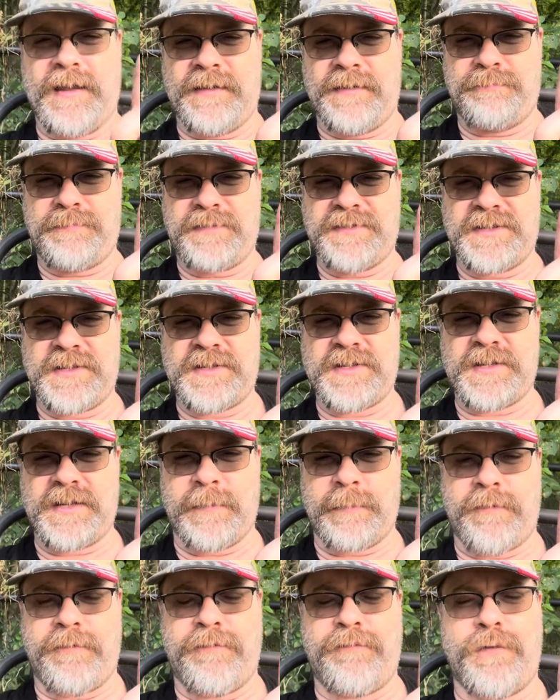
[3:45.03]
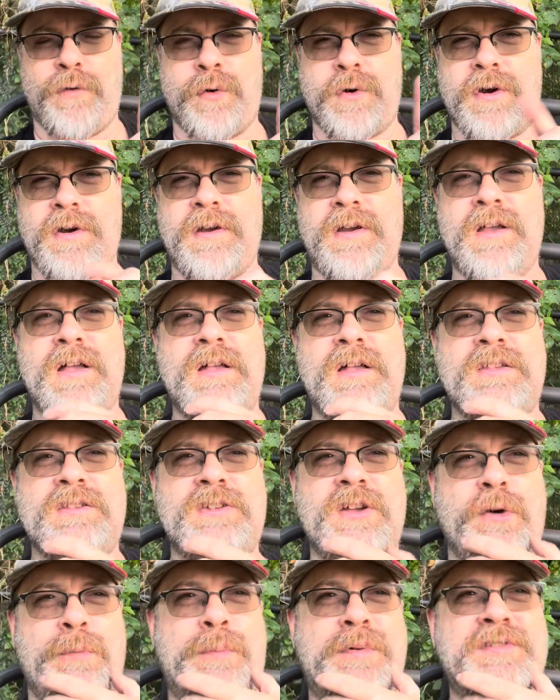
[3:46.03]
position number 4.
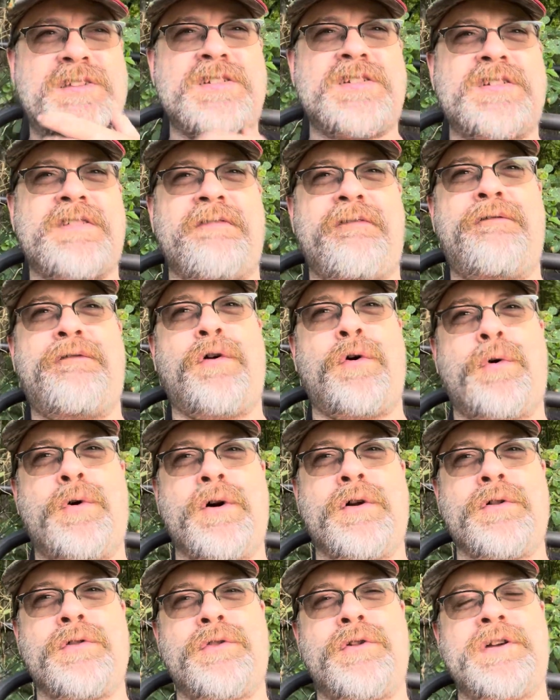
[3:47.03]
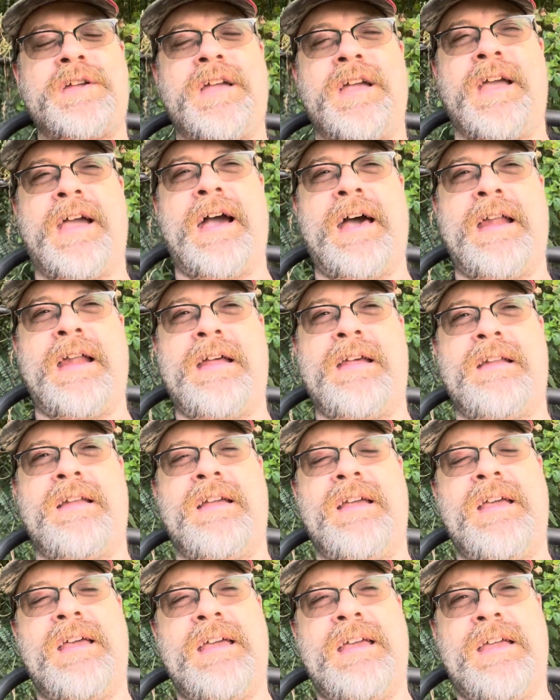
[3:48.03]
So position 4, looking at it,
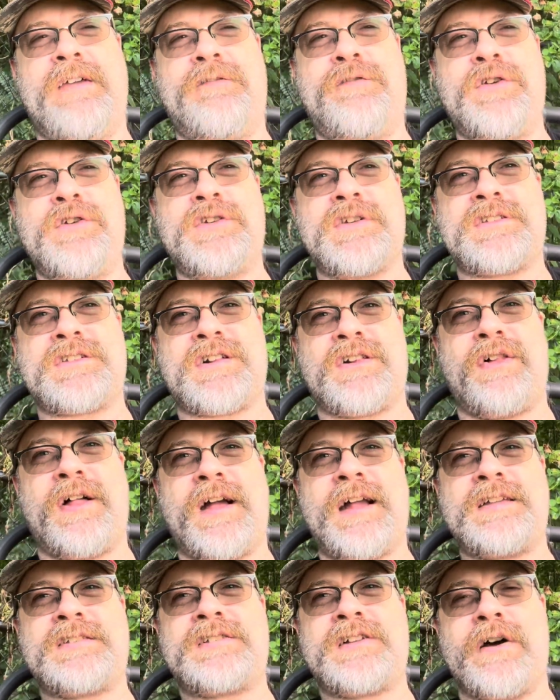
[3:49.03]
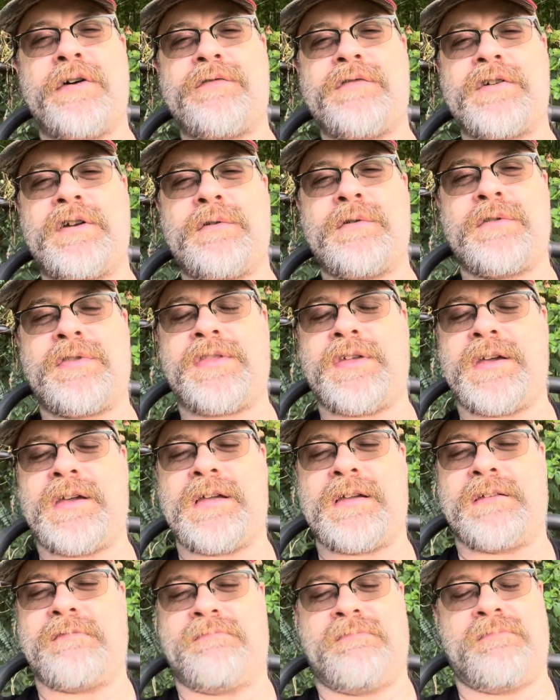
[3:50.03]
if you just glance over, you would
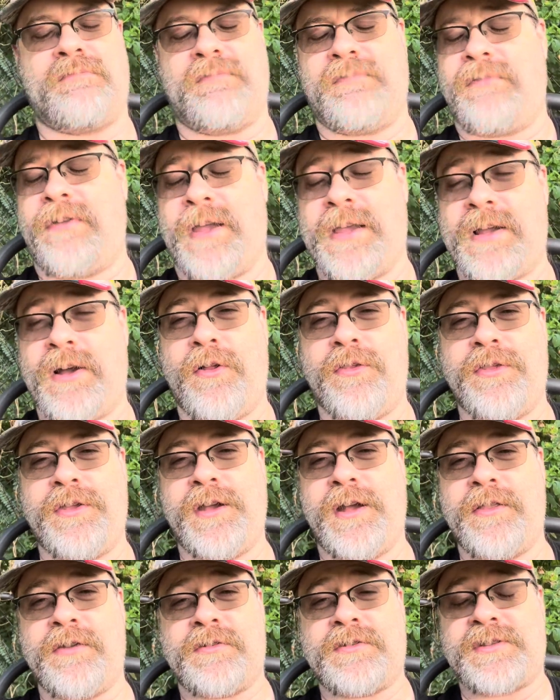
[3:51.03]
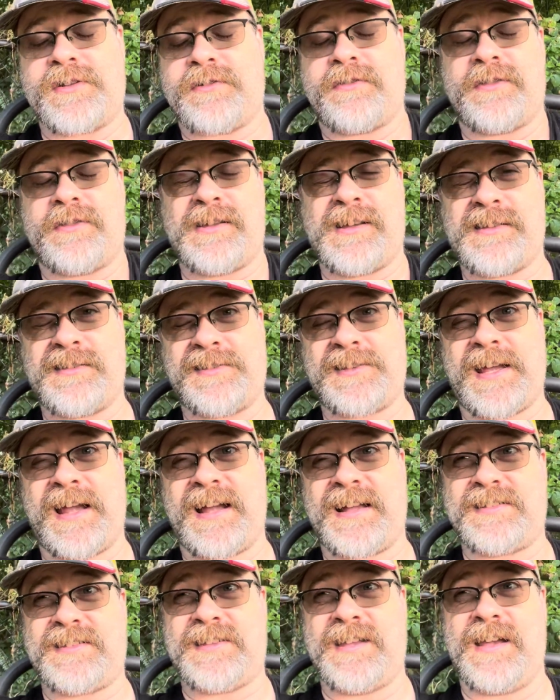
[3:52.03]
think, like all the others, they're the
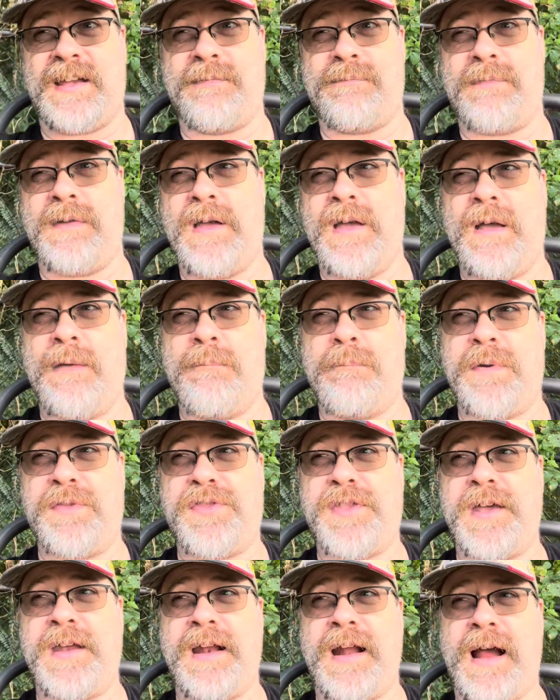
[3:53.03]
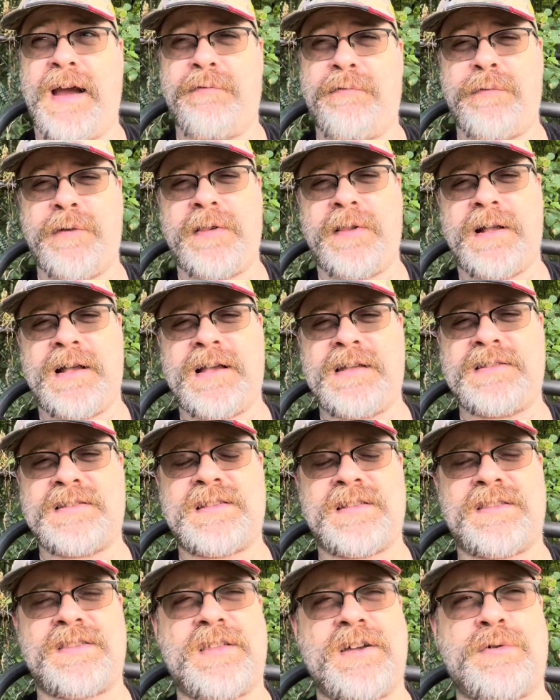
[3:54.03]
exact same. But then I
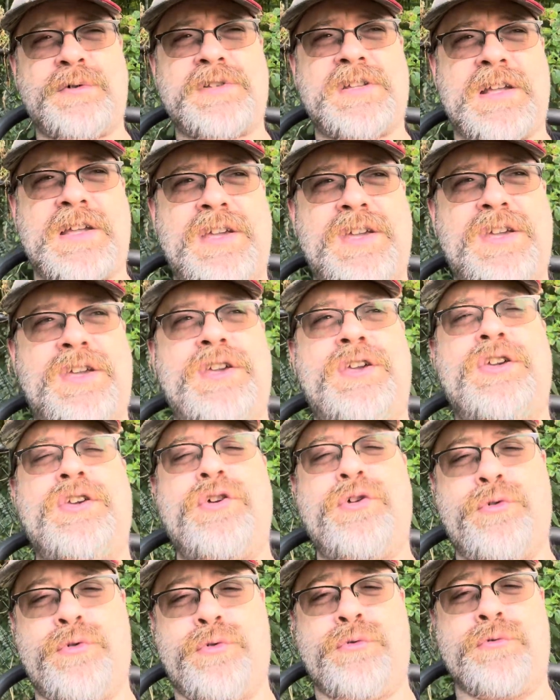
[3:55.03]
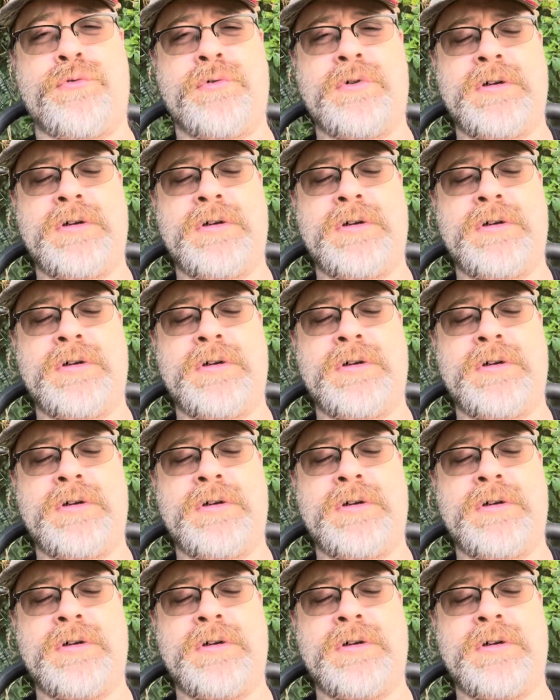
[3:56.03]
realized that there was a Q